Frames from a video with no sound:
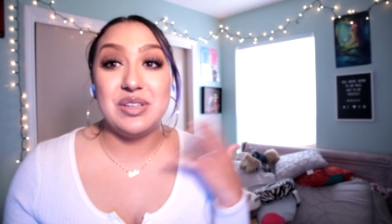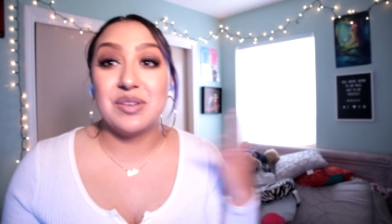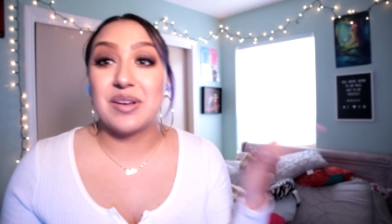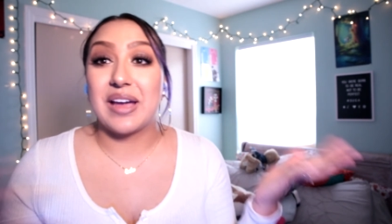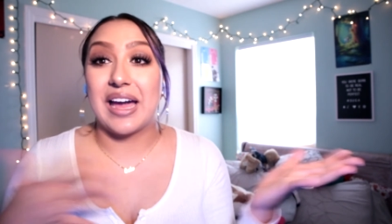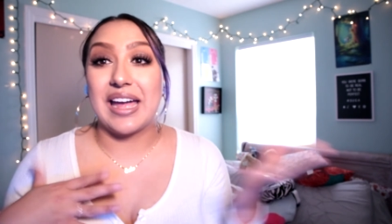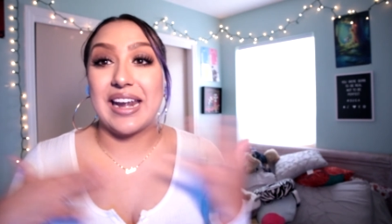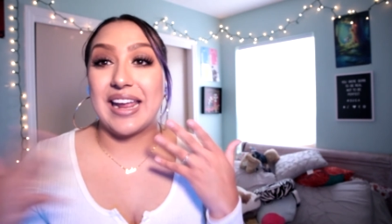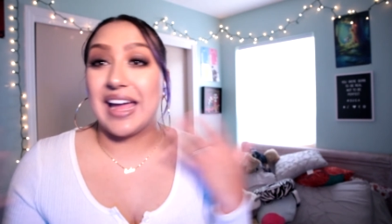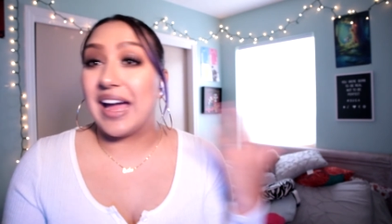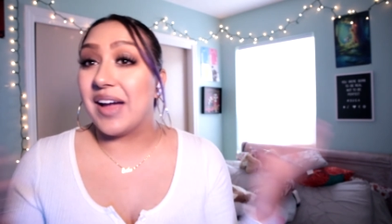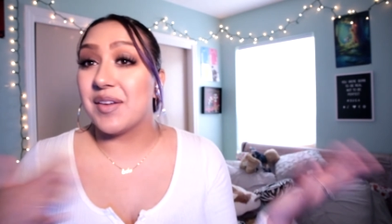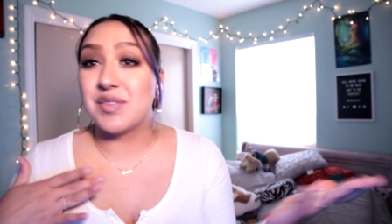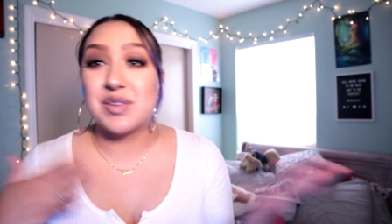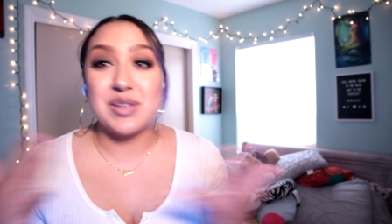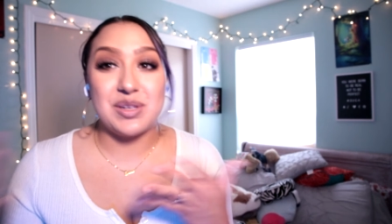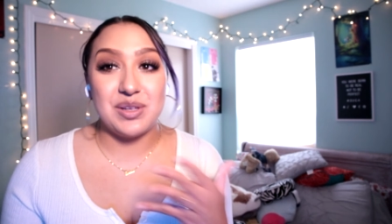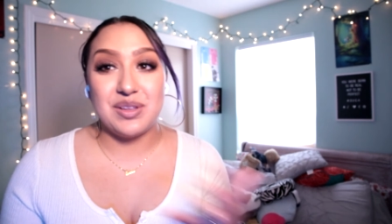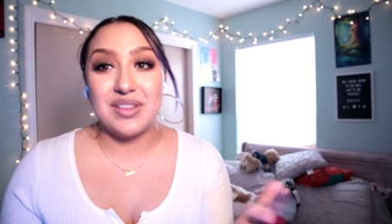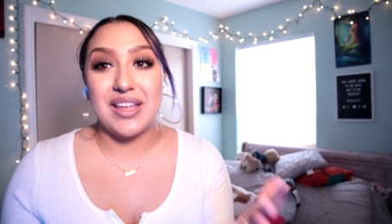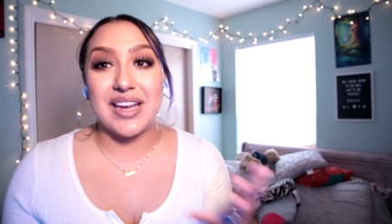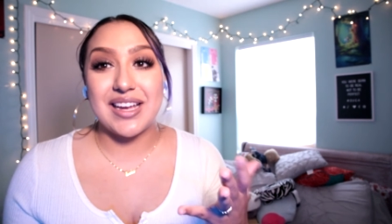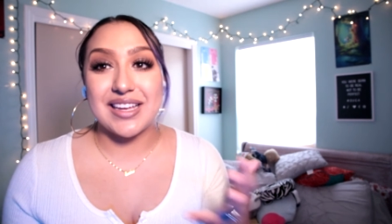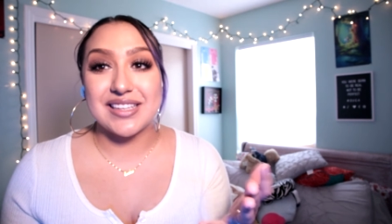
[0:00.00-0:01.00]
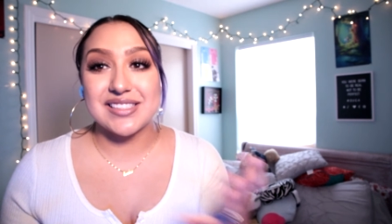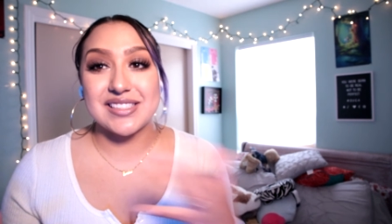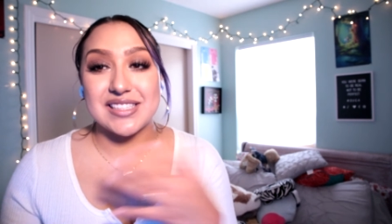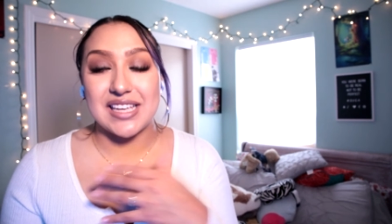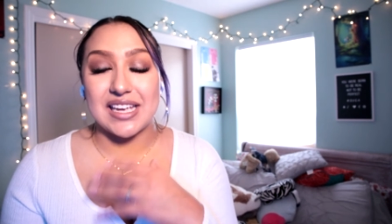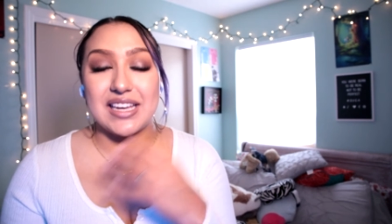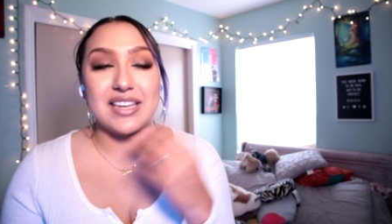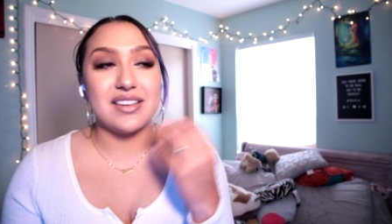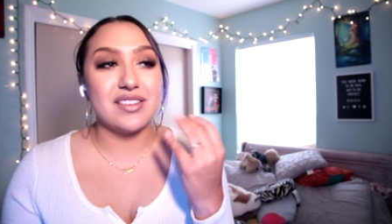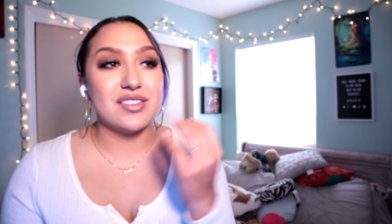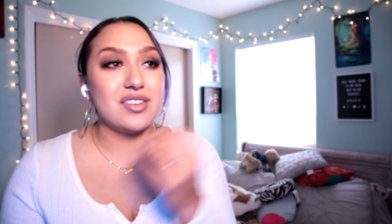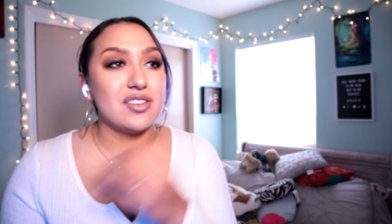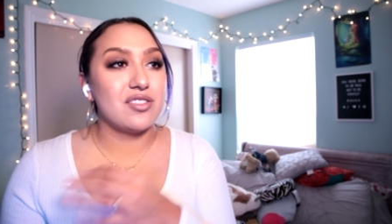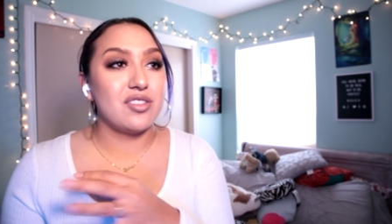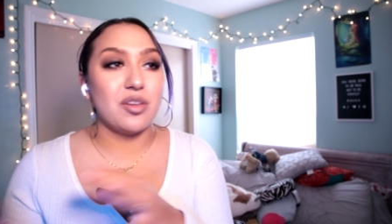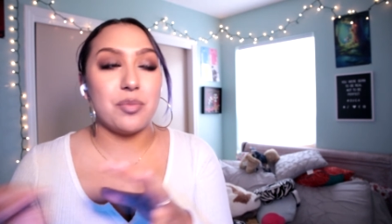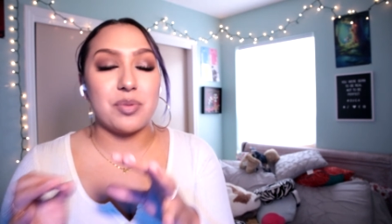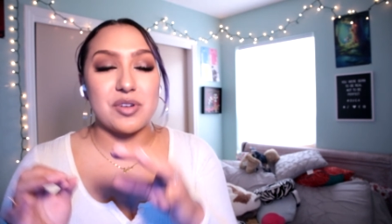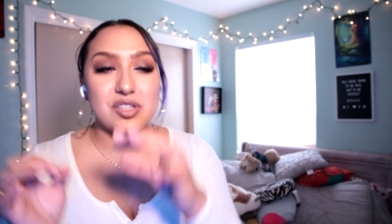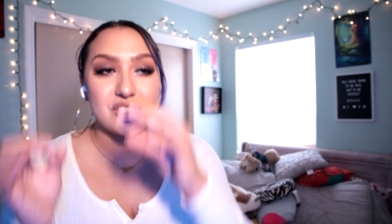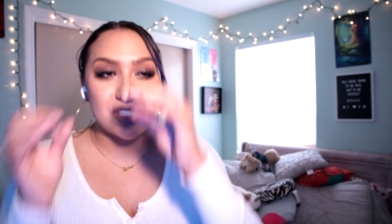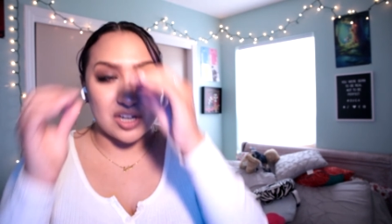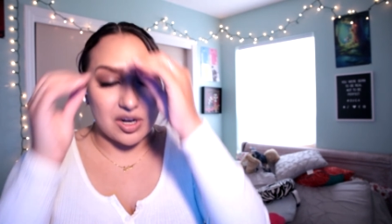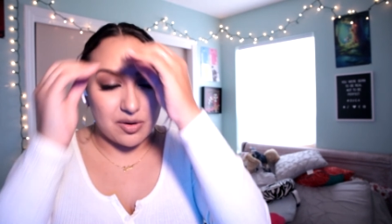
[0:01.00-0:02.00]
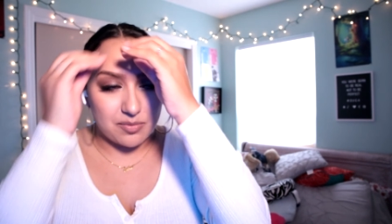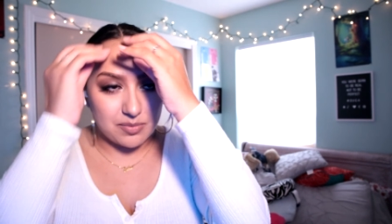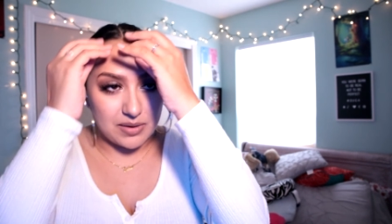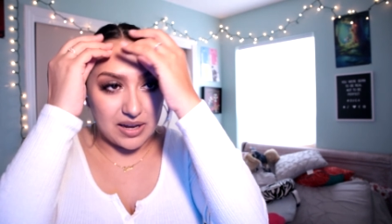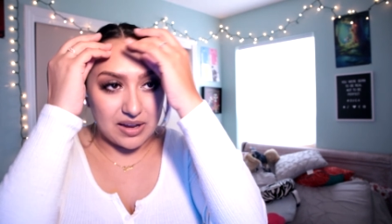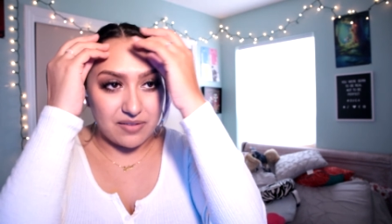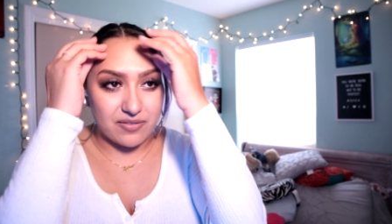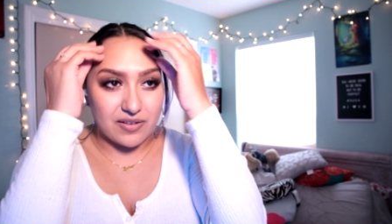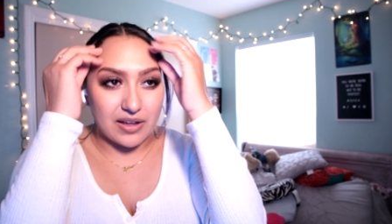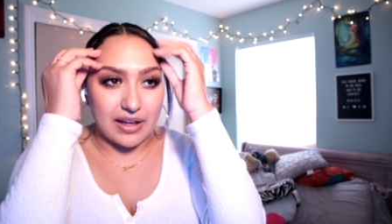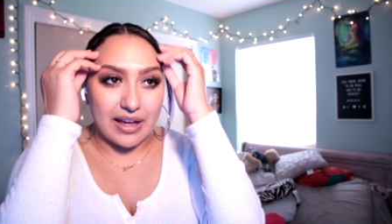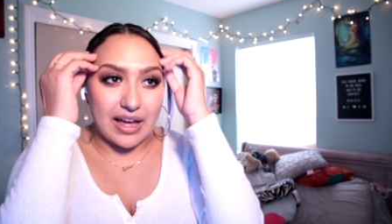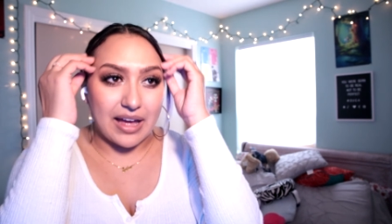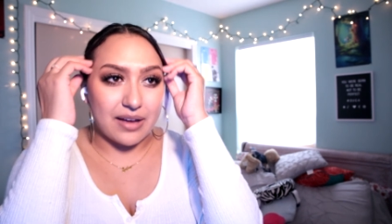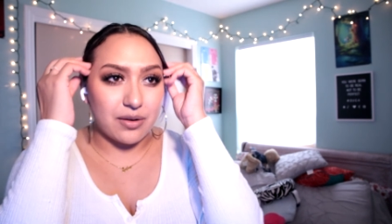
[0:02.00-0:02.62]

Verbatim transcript: You kind of have to do that because like super sharp knife cut.